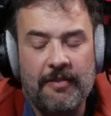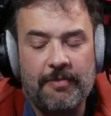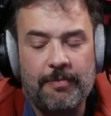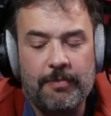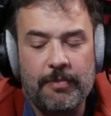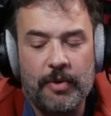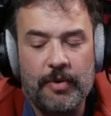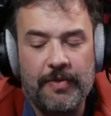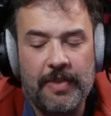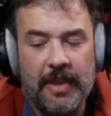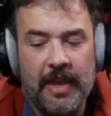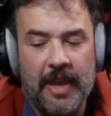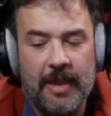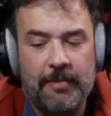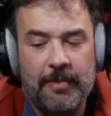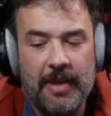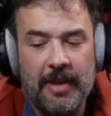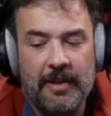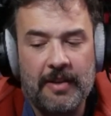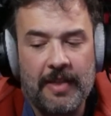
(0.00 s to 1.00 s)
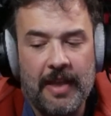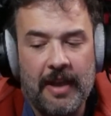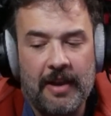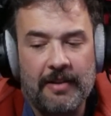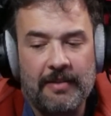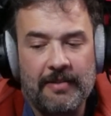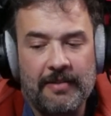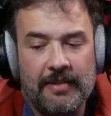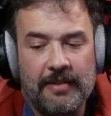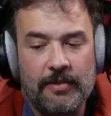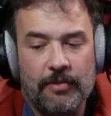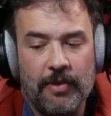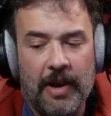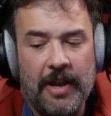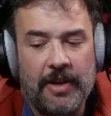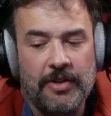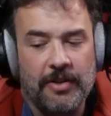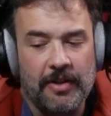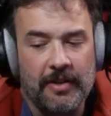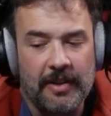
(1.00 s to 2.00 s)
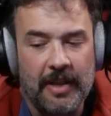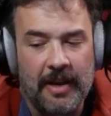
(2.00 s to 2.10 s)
moved the game into that direction